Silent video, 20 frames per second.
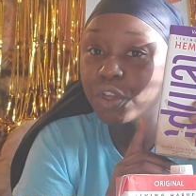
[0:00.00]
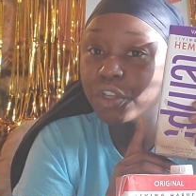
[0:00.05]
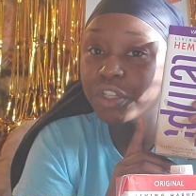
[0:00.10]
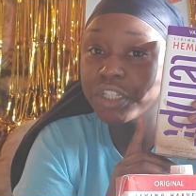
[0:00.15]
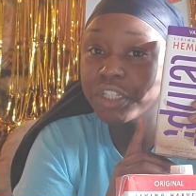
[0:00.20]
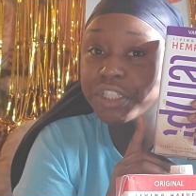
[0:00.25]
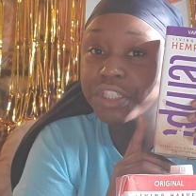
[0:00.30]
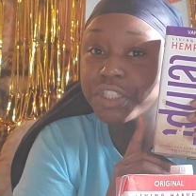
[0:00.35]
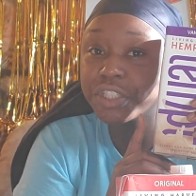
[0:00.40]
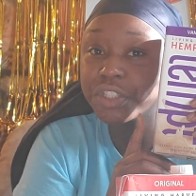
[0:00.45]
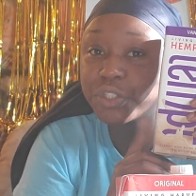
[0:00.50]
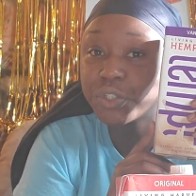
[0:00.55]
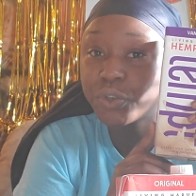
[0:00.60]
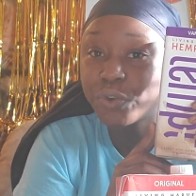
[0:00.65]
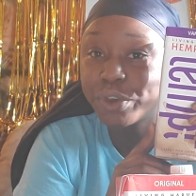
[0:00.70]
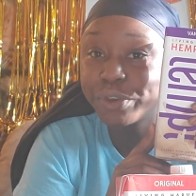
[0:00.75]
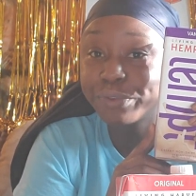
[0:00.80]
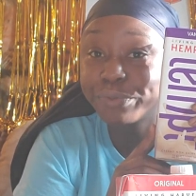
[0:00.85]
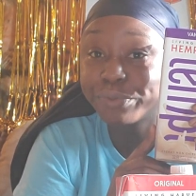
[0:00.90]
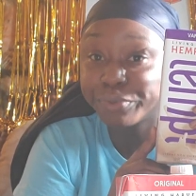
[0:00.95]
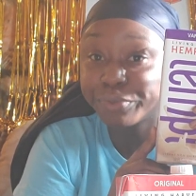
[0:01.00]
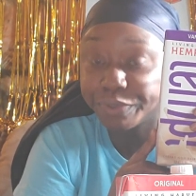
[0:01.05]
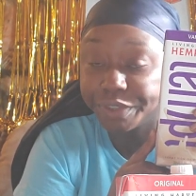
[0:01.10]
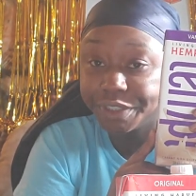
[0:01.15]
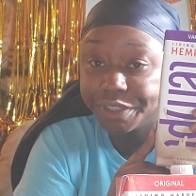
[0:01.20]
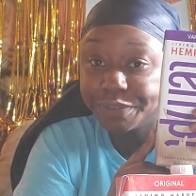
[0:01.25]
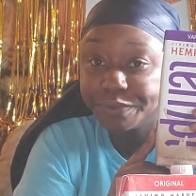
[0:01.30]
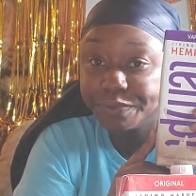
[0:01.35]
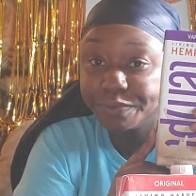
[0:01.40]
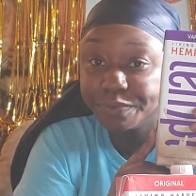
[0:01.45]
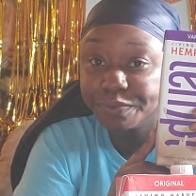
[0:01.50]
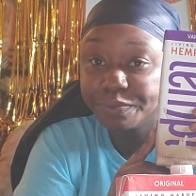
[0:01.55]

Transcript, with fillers: is soy free,